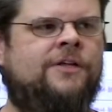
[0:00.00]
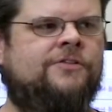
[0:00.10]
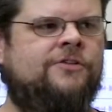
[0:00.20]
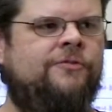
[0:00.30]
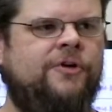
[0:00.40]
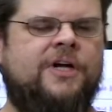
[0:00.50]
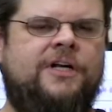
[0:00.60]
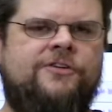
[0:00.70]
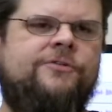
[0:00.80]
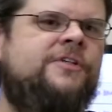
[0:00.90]
So if you're
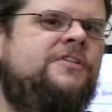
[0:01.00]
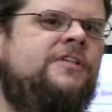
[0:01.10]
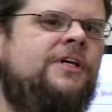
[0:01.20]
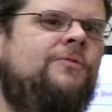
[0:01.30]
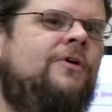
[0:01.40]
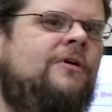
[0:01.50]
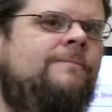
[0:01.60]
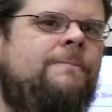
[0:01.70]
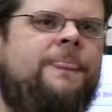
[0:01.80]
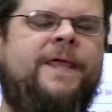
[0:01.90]
going to do a
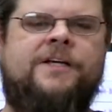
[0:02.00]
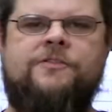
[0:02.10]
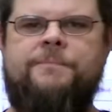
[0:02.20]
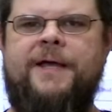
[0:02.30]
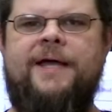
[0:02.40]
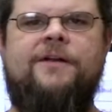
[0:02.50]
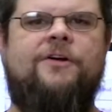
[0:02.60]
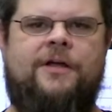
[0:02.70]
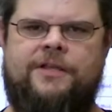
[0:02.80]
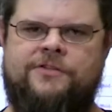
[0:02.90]
sequel, expand
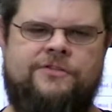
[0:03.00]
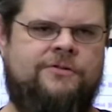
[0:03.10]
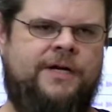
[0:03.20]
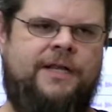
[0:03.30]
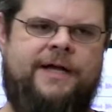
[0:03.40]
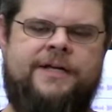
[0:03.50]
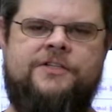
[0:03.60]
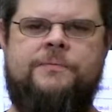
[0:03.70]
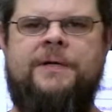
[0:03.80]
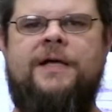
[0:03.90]
on the storyline,
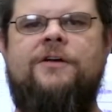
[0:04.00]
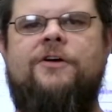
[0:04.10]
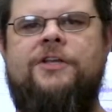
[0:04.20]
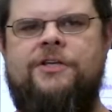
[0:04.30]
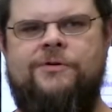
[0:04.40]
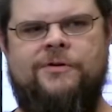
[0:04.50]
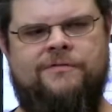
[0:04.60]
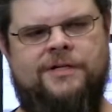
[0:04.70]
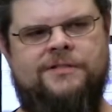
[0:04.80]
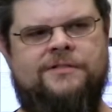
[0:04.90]
expand on the
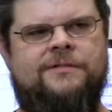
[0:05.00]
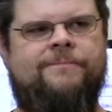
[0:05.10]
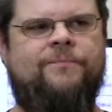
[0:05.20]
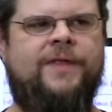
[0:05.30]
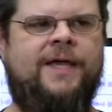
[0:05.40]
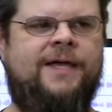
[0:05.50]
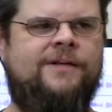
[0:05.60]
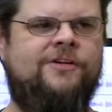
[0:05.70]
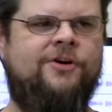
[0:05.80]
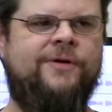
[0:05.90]
universe.
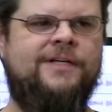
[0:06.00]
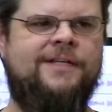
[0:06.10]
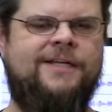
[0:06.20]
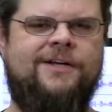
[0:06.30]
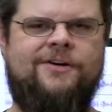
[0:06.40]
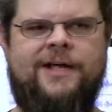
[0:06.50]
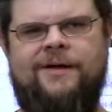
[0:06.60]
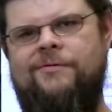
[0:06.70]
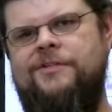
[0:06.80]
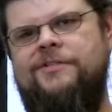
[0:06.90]
And going to the
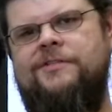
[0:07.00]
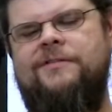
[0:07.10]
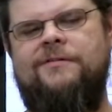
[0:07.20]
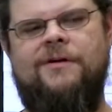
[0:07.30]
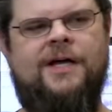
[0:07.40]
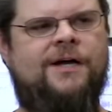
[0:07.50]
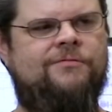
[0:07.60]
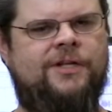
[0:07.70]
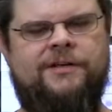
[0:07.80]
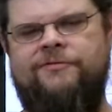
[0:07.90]
internet was
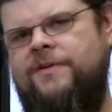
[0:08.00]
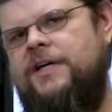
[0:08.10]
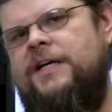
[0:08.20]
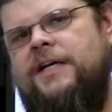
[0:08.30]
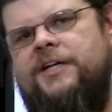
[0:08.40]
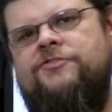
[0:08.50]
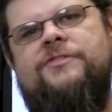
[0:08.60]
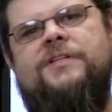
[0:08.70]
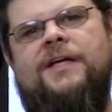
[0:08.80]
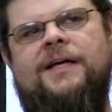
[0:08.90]
really fun and
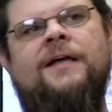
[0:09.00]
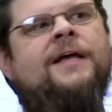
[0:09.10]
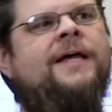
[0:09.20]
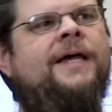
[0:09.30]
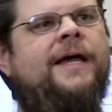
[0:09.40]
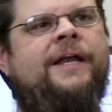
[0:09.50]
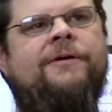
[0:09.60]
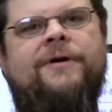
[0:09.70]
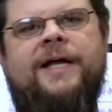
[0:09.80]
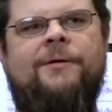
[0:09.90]
interesting. And they
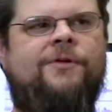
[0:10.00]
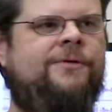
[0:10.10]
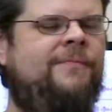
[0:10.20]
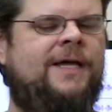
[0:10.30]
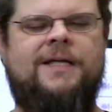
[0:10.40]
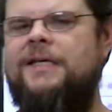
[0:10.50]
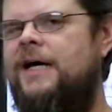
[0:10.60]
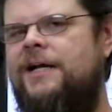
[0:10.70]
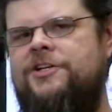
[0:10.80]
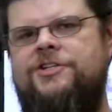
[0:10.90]
were able to make a
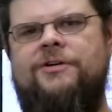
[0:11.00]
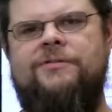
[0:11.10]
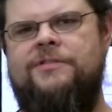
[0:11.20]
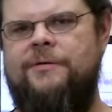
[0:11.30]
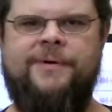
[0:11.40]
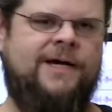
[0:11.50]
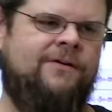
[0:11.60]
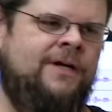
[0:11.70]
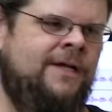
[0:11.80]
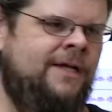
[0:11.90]
lot of jokes
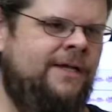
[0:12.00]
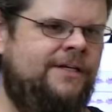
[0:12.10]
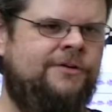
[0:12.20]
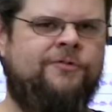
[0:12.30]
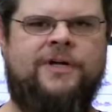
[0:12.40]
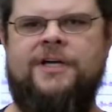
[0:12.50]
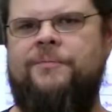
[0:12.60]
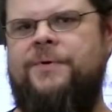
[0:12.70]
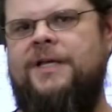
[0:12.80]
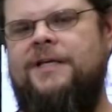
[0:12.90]
about different
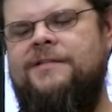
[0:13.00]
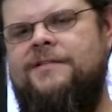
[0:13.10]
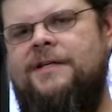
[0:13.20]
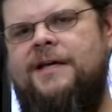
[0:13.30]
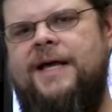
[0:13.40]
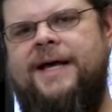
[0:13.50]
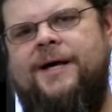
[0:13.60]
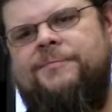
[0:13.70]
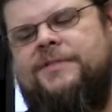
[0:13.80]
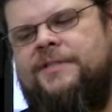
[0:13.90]
companies and
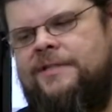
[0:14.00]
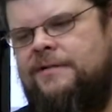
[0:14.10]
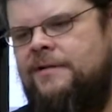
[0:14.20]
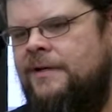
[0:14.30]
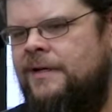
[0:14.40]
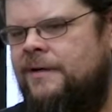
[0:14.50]
apps and